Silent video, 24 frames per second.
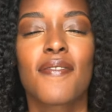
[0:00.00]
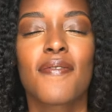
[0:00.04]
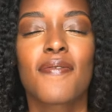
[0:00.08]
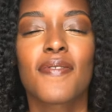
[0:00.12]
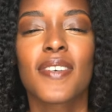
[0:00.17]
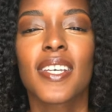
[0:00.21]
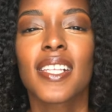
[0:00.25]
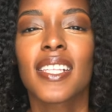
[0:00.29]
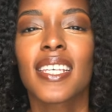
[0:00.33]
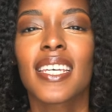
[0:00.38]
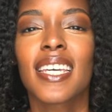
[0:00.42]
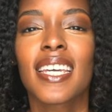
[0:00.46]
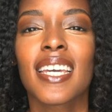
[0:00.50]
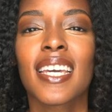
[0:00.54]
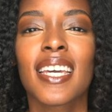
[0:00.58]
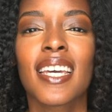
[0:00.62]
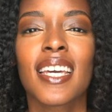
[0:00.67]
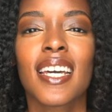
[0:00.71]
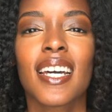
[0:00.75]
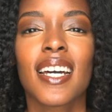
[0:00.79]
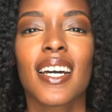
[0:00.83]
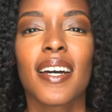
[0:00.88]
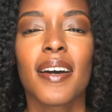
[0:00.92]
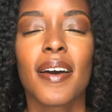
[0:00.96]
feeling
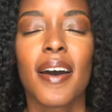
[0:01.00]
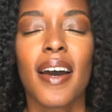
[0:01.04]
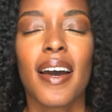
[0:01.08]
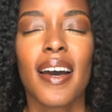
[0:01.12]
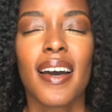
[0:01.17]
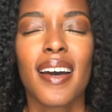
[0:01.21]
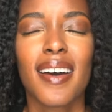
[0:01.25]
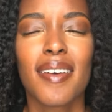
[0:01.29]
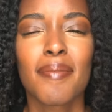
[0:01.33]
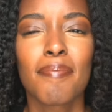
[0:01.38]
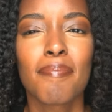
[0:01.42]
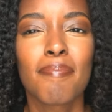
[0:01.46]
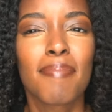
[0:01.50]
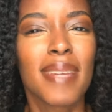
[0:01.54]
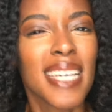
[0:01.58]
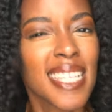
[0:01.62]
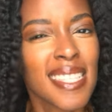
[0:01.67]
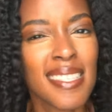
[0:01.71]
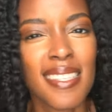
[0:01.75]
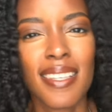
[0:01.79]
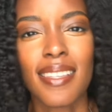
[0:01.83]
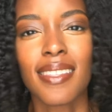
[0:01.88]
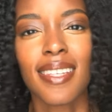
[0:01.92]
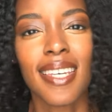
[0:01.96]

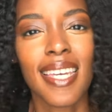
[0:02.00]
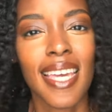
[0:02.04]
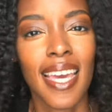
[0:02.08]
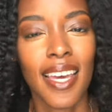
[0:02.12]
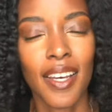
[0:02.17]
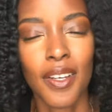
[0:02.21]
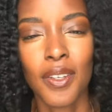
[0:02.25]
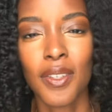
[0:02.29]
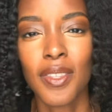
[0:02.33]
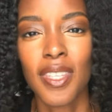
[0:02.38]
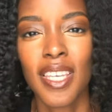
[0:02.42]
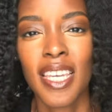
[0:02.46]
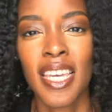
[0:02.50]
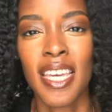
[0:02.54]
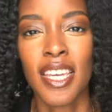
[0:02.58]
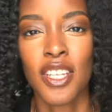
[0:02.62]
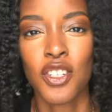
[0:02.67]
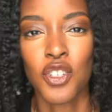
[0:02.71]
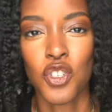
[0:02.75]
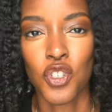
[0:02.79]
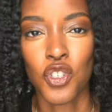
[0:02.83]
mentally healthy and